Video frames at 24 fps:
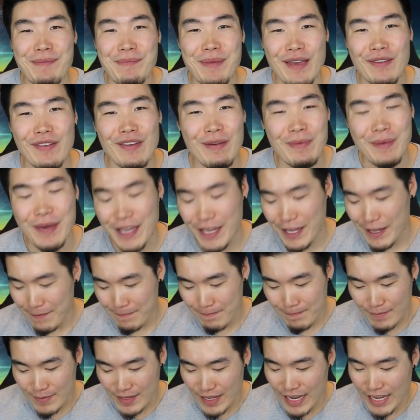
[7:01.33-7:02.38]
PvP,
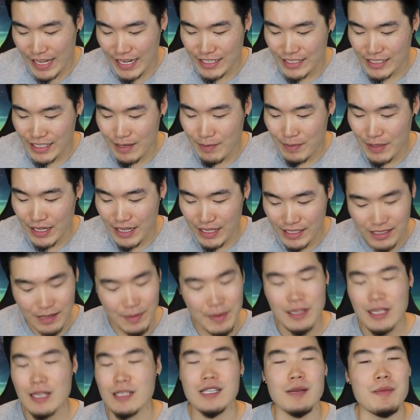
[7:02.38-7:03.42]
and it's gonna be
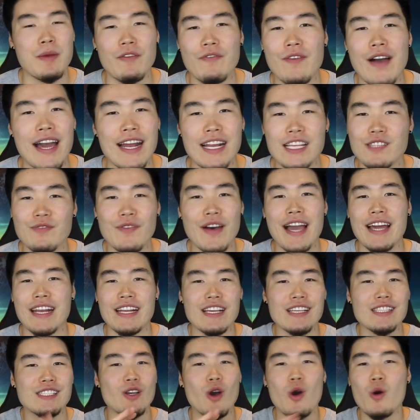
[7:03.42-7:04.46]
fine. It's fine.
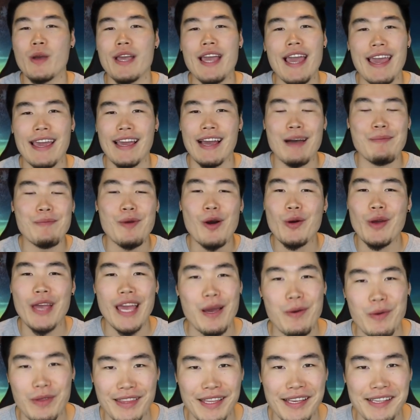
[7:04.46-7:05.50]
It's okay. I'm
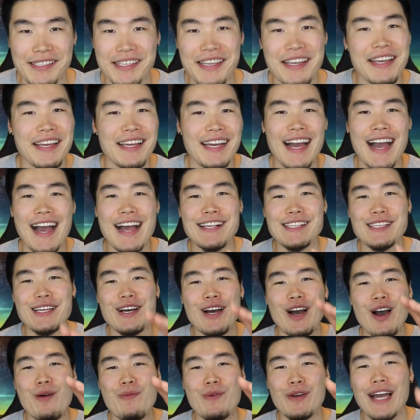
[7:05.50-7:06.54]
okay with this, guys.
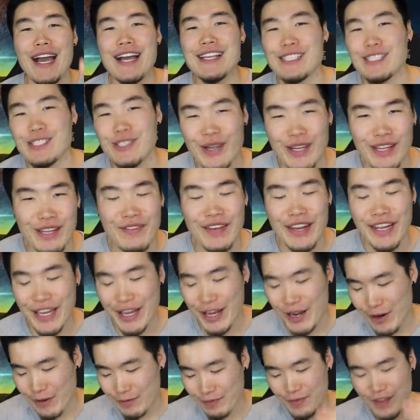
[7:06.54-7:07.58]
Hope you guys enjoyed the
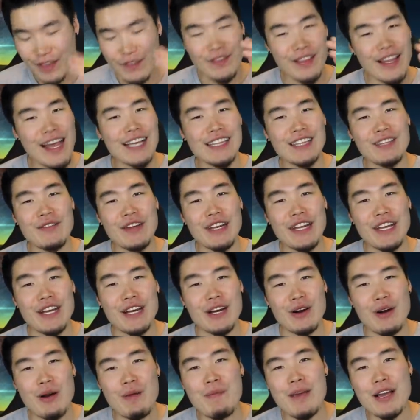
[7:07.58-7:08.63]
video. If you liked the
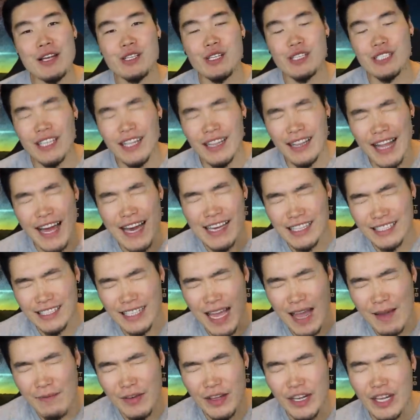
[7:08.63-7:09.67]
video, make sure to like the
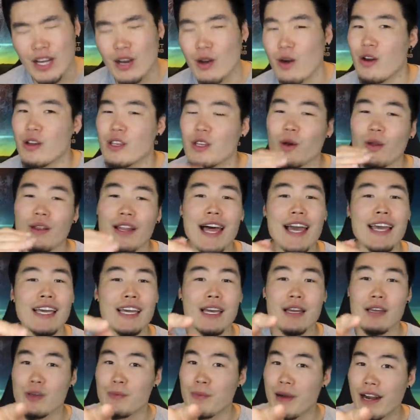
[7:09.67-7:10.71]
damn video. You'll like
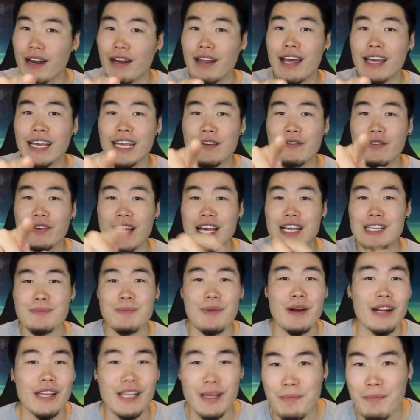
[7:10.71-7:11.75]
it. You better like it for that
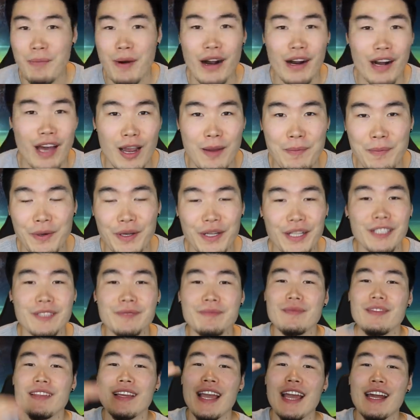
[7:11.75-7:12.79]
Sparking Bardock pull.
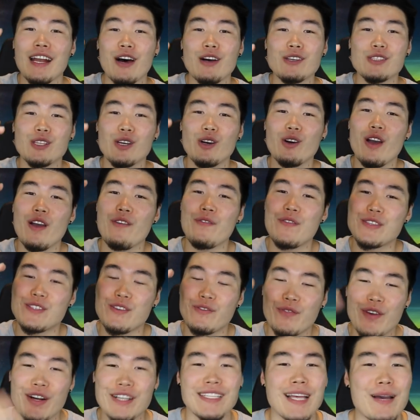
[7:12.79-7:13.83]
And also, if it's your
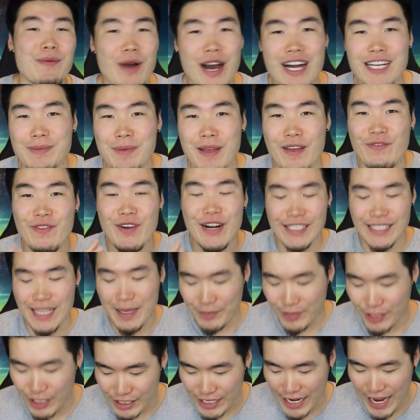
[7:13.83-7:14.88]
first time watching me, first time
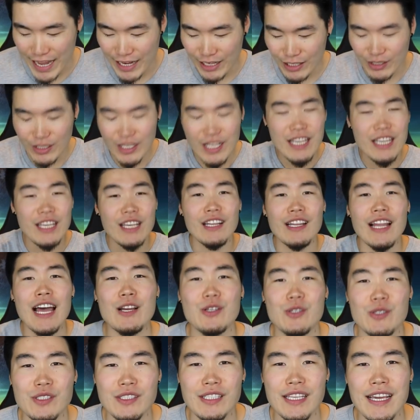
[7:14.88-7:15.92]
to the channel, you'd
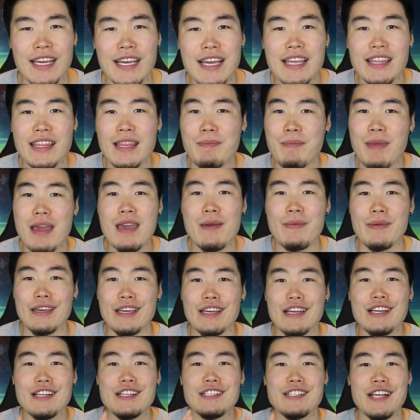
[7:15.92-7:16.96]
like to see, maybe,
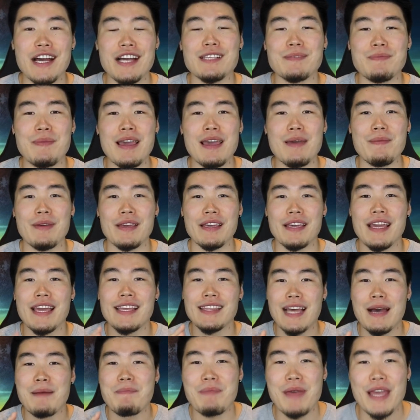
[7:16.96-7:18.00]
just maybe,
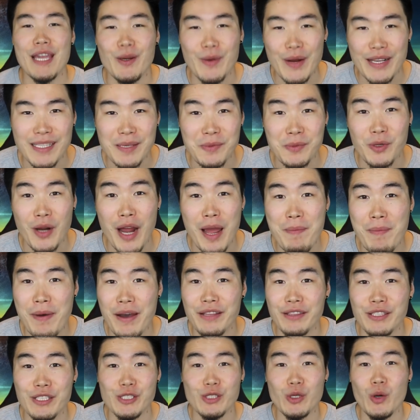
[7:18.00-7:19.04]
hit that big red subscribe
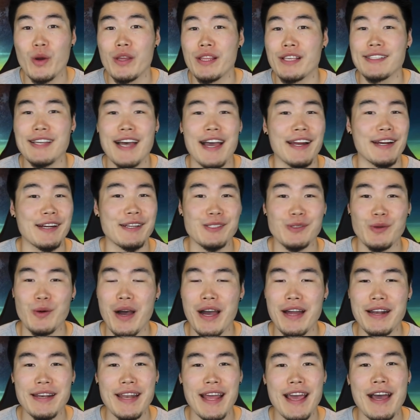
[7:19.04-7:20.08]
button to join the Tiger
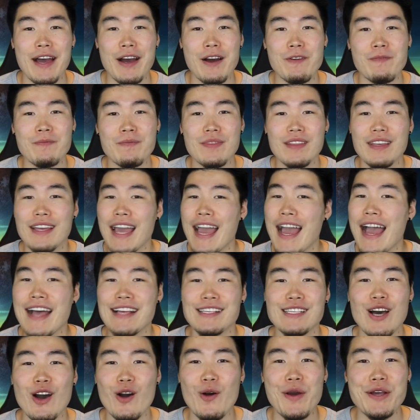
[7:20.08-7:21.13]
Squad now.
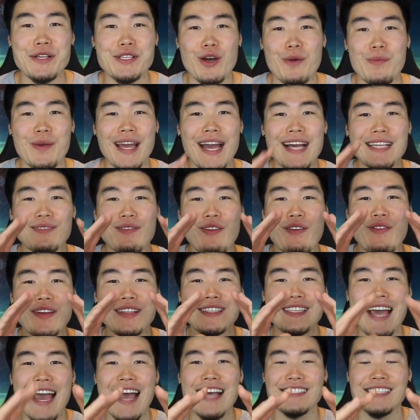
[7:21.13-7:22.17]
As always, hope you guys have a
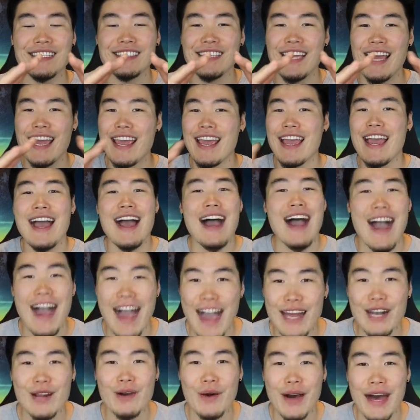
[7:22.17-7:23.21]
fantastic day.
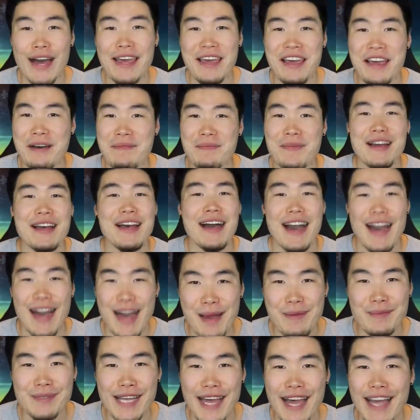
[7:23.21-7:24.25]
I know I am.
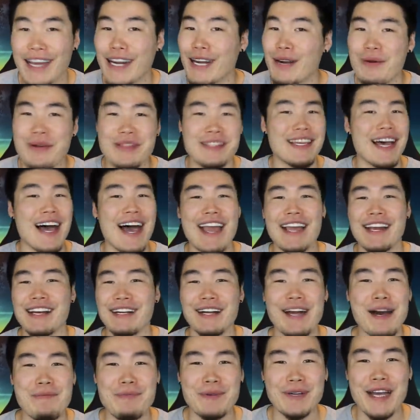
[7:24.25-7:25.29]
I'm Tiger with Tiger
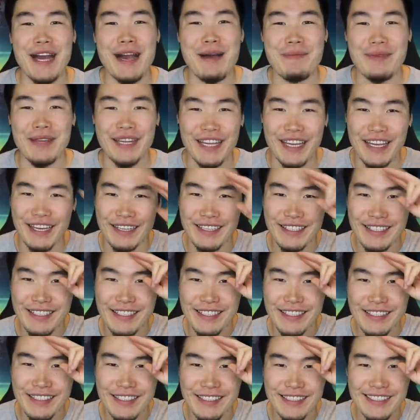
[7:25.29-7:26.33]
Uppercut Media,
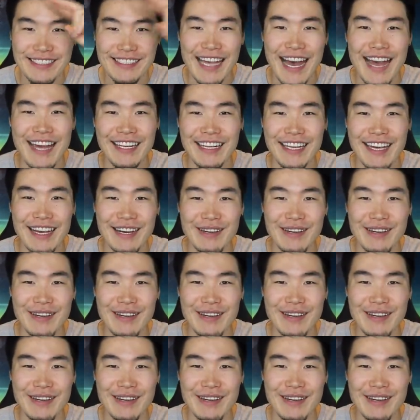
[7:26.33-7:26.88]
signing